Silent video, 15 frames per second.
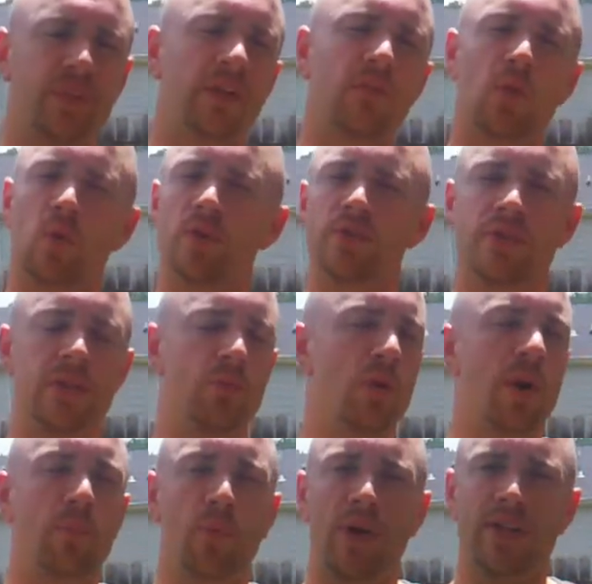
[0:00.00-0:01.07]
of course, the
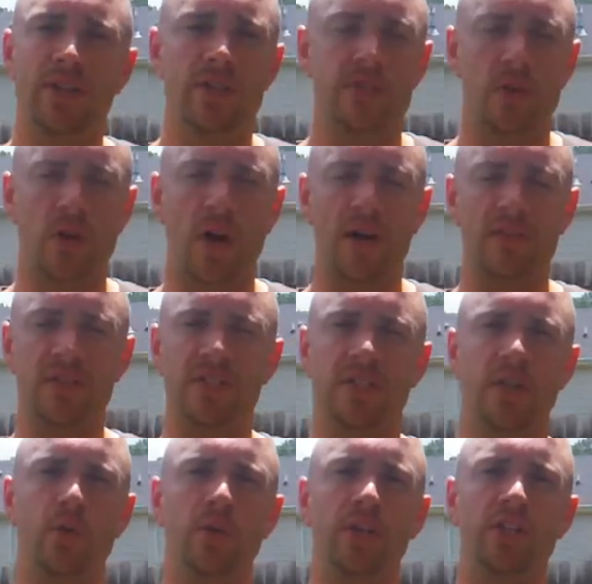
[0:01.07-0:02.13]
rep ranges are
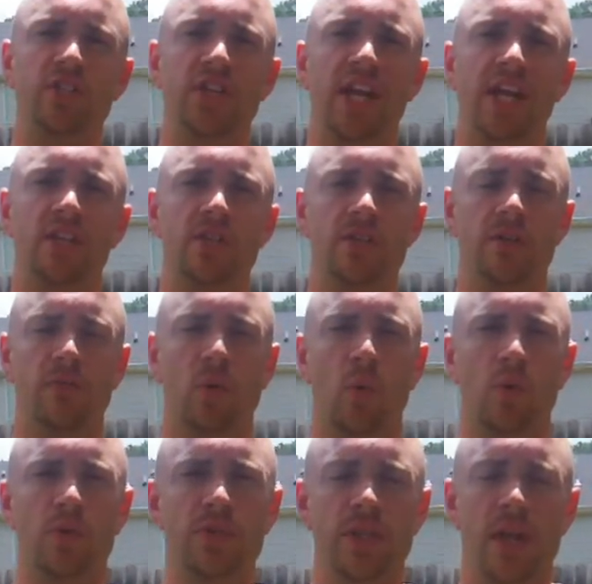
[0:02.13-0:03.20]
obviously going to change, of
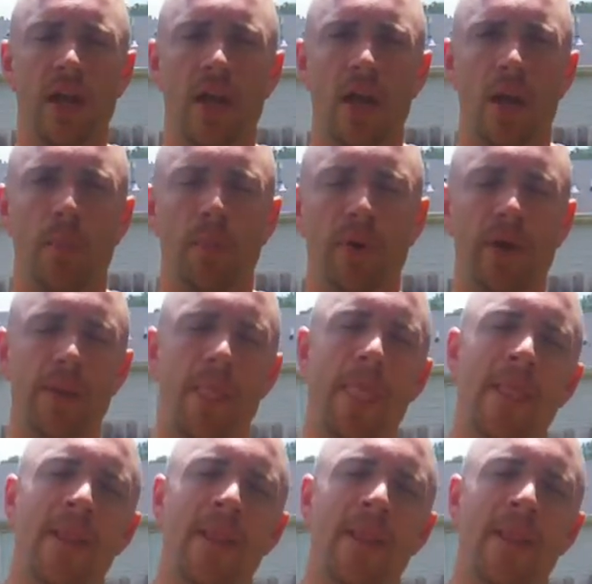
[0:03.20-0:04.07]
course. But